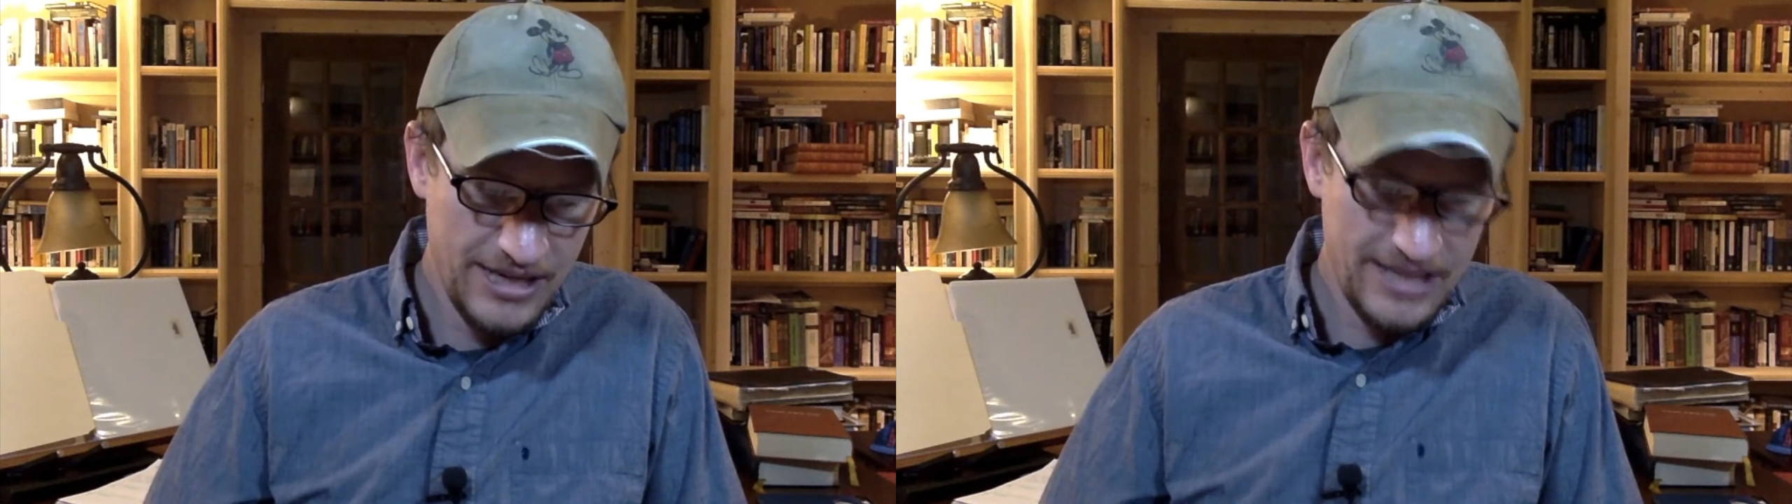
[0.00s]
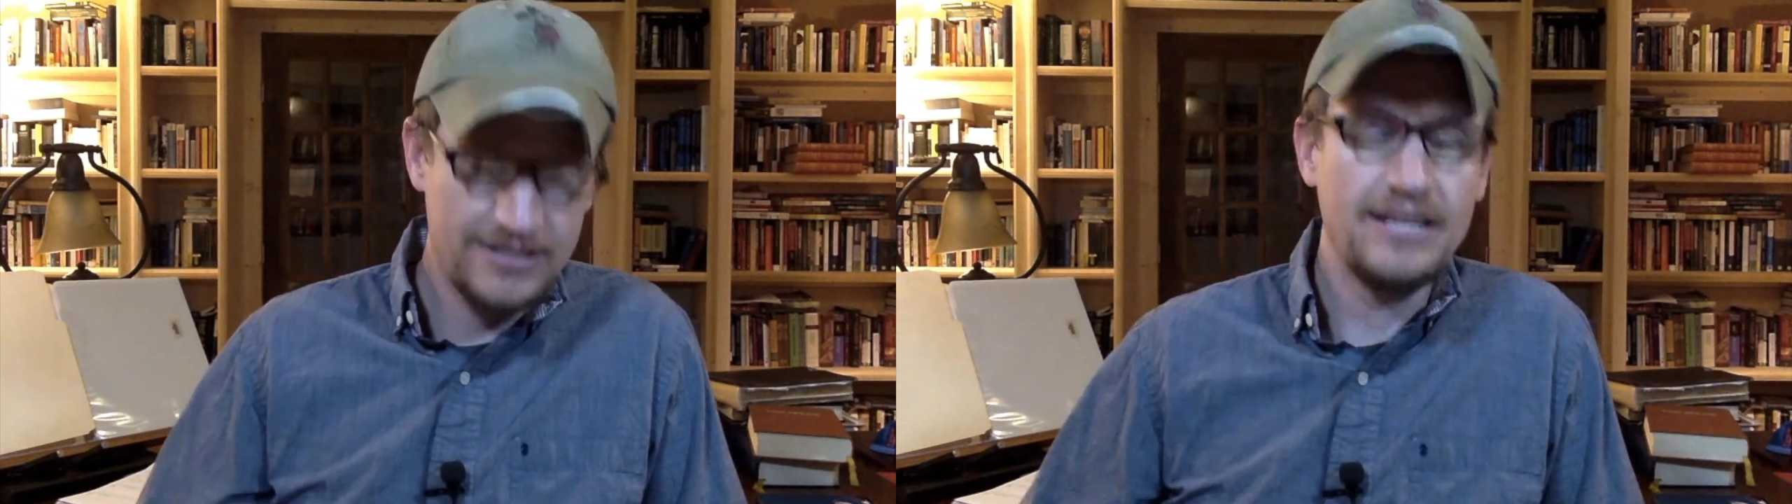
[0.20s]

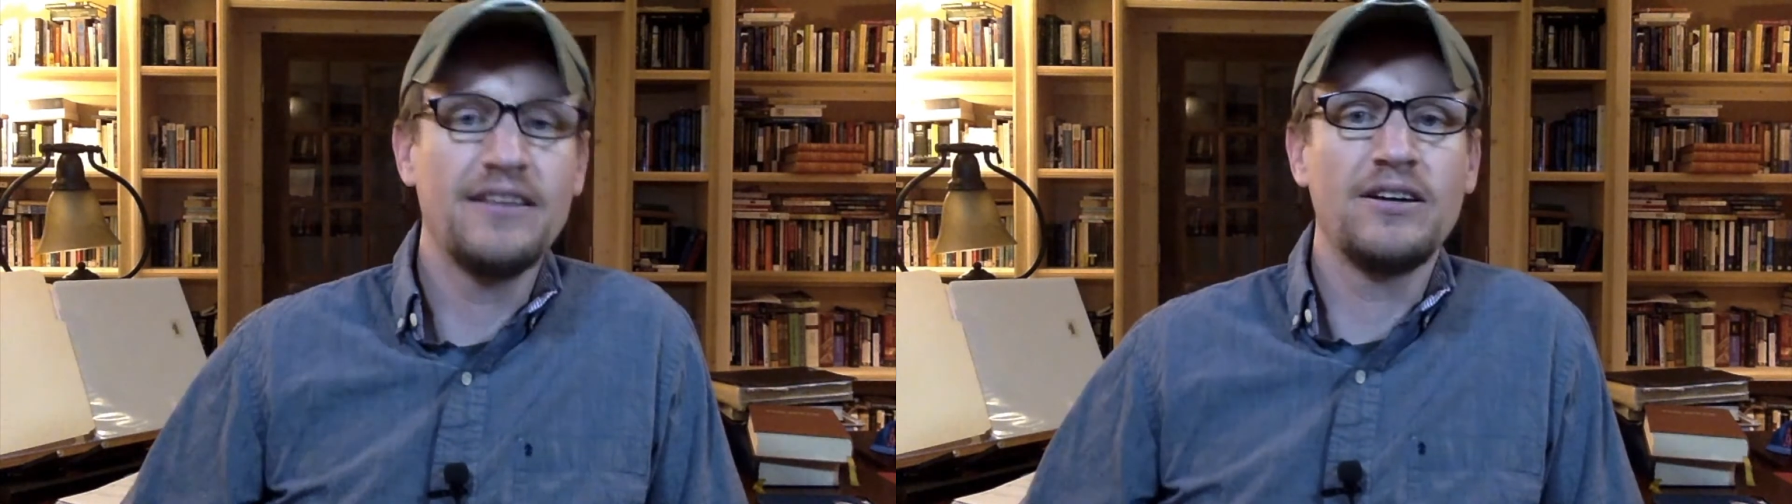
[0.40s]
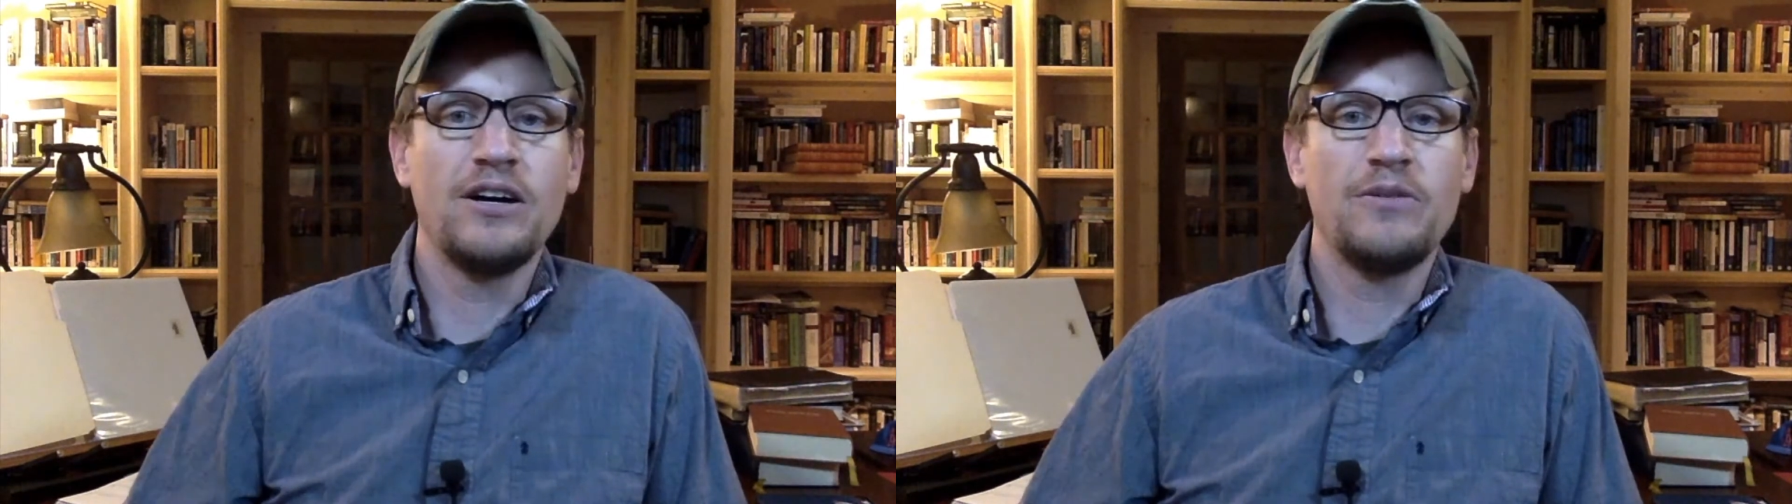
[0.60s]
say
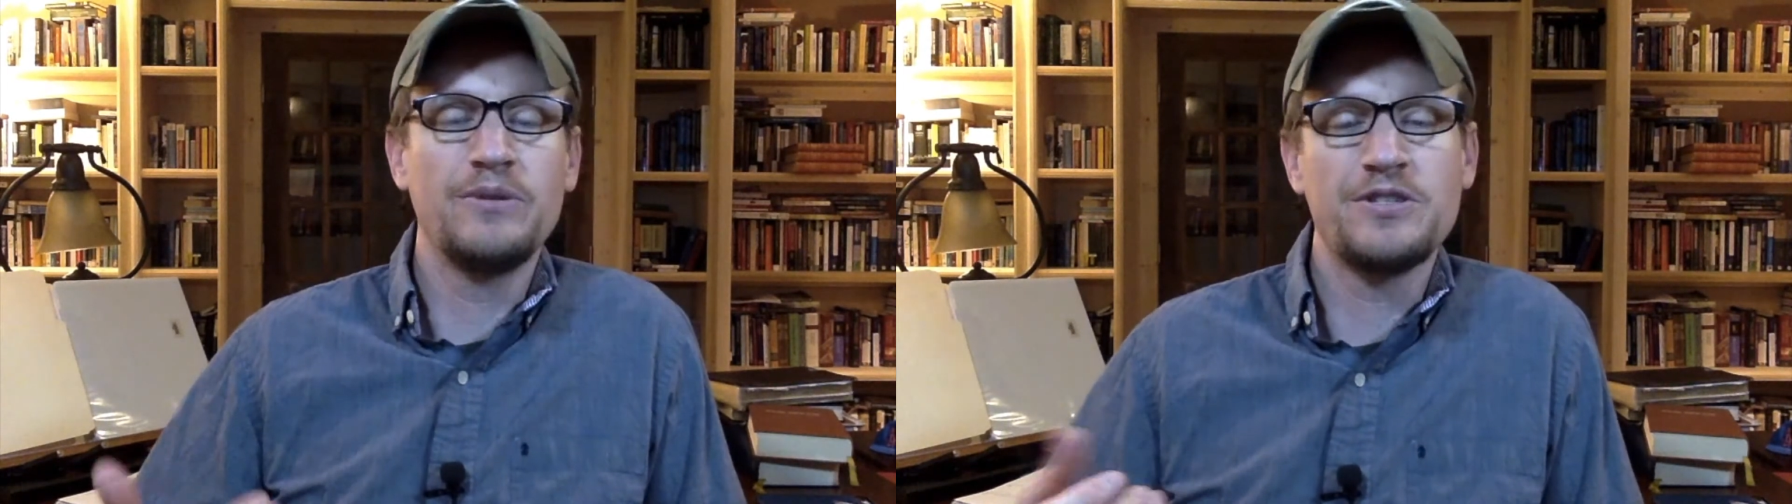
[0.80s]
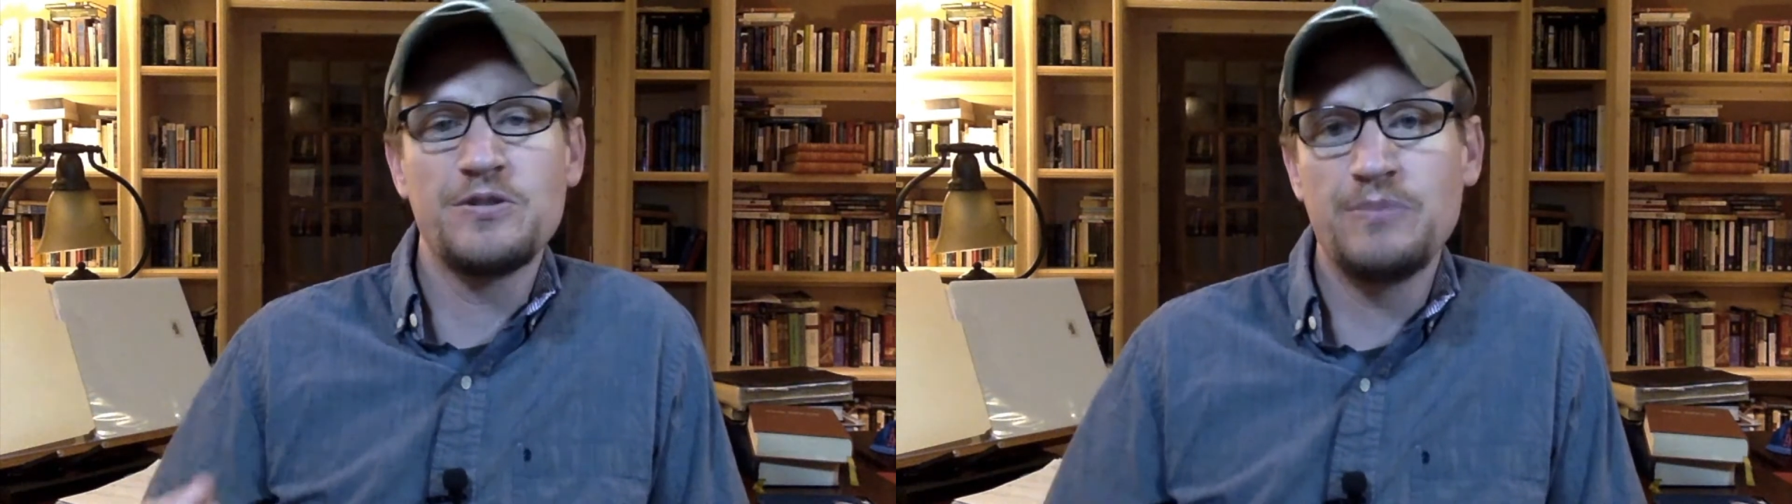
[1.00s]
that God
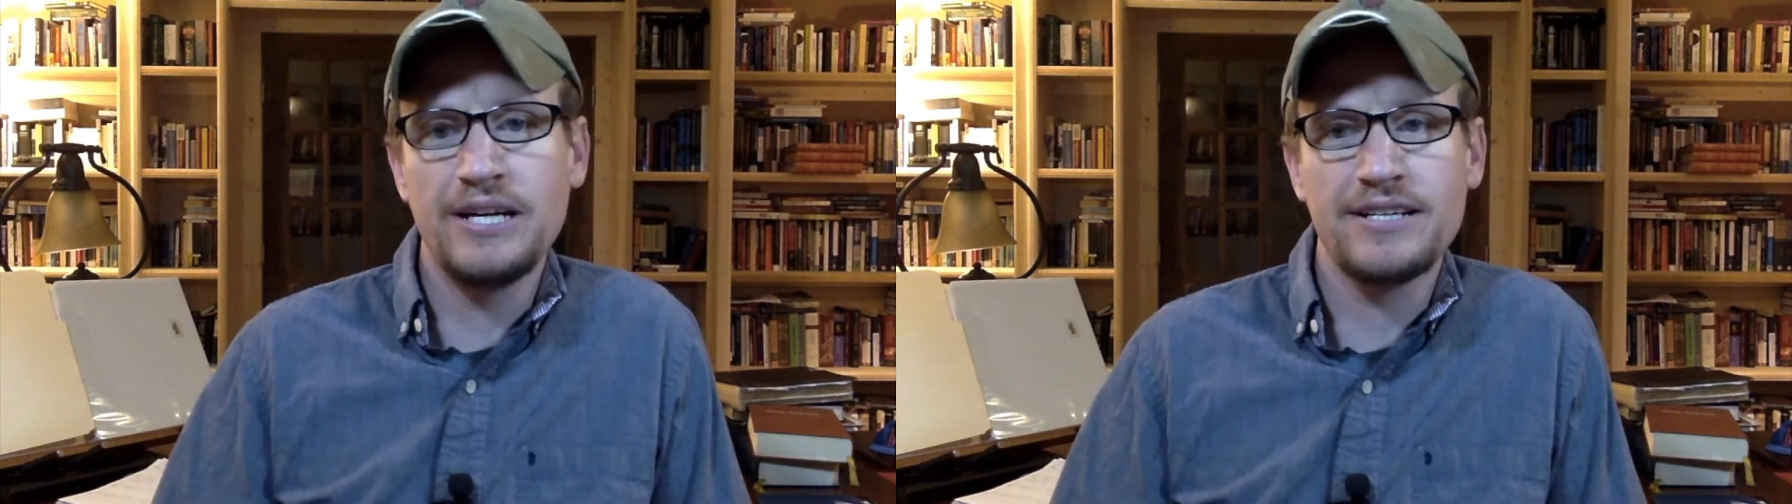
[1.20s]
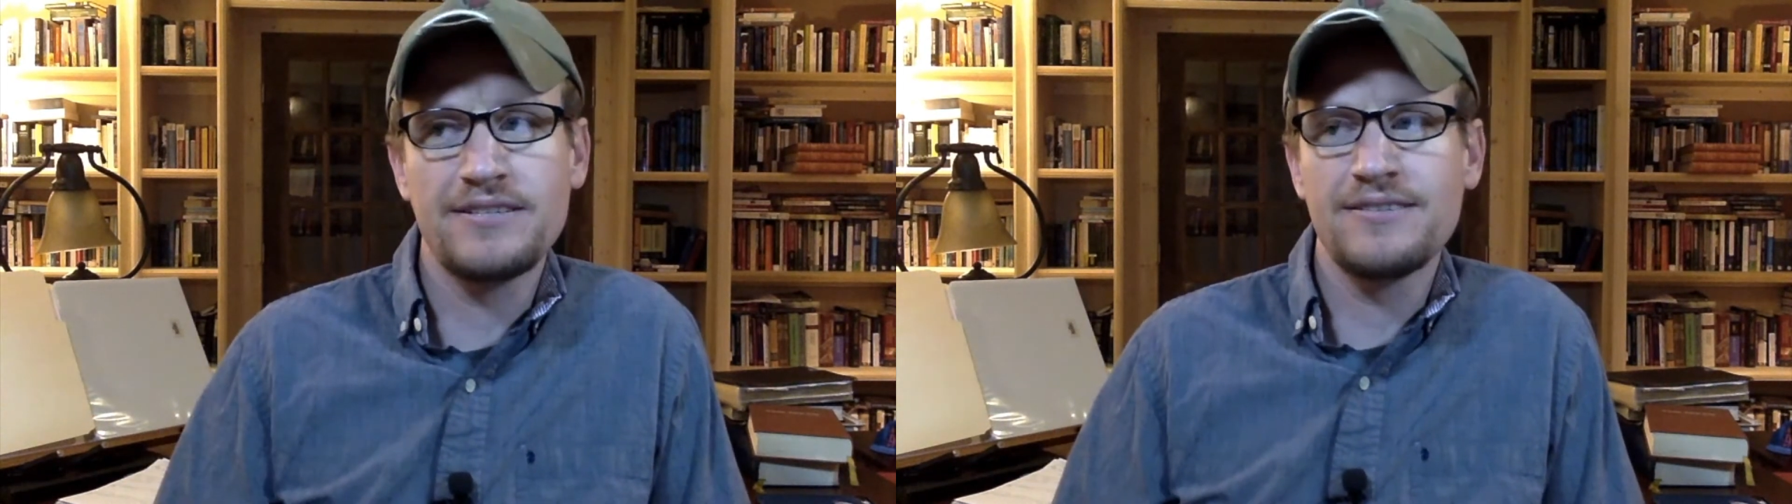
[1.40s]

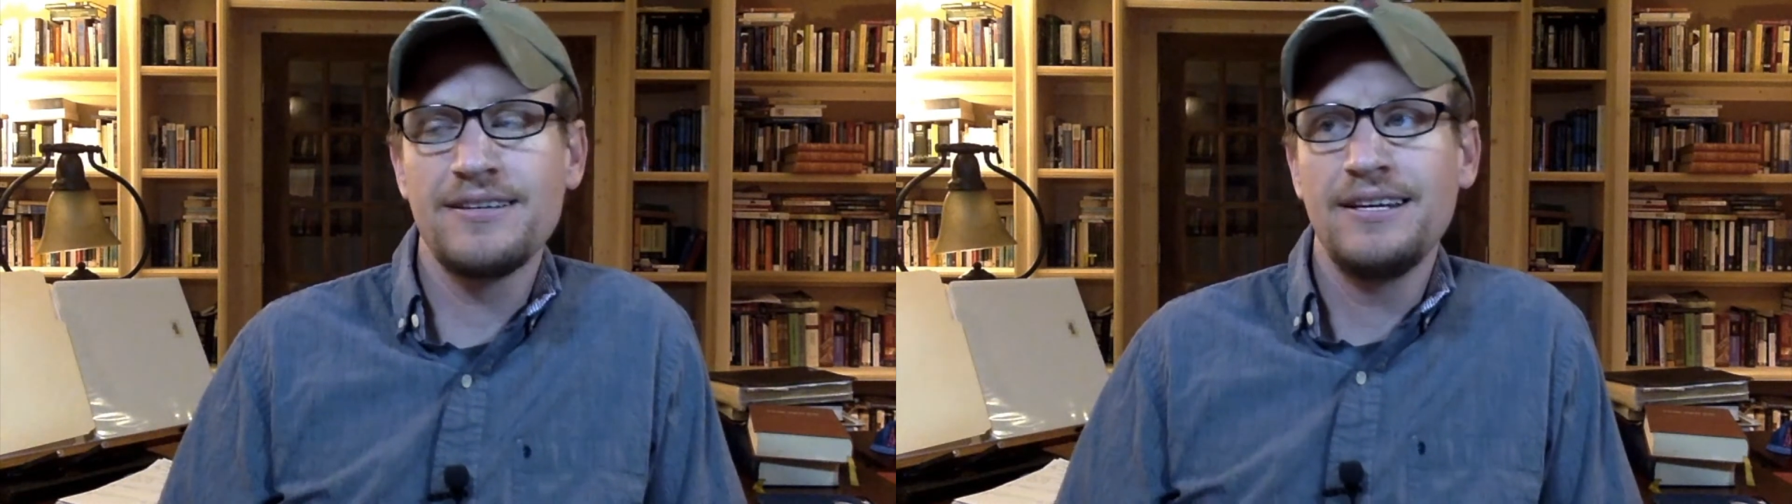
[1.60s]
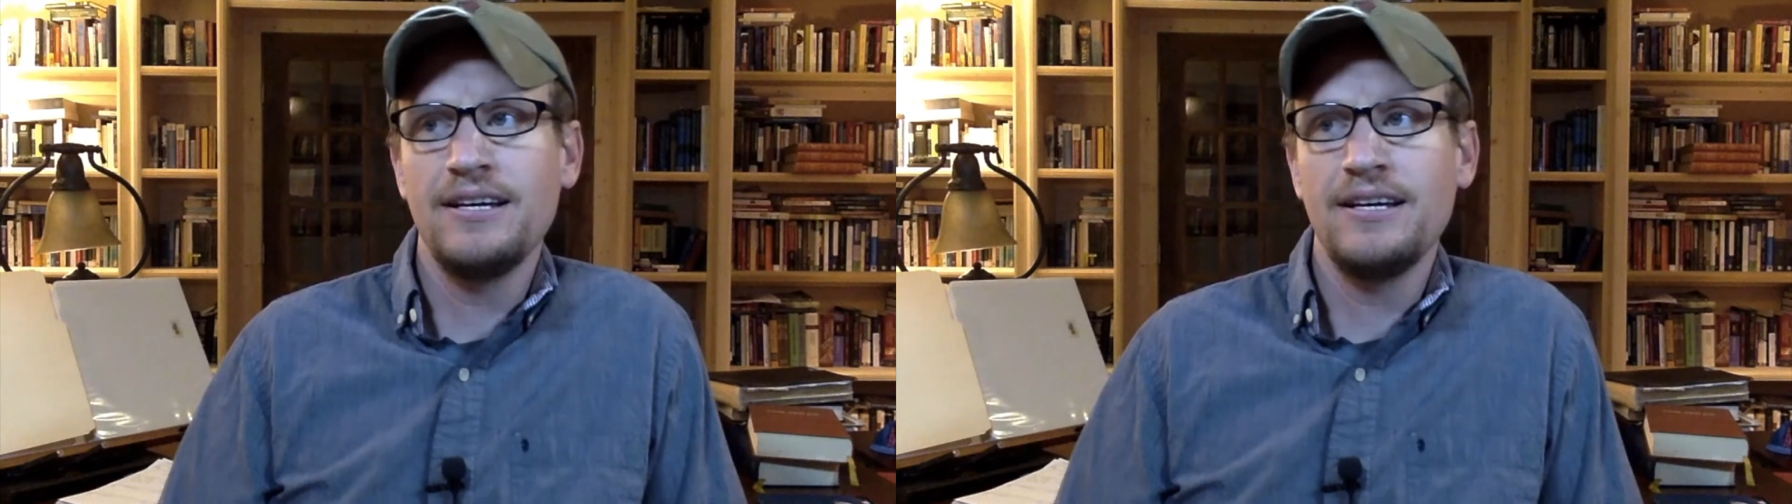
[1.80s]
respects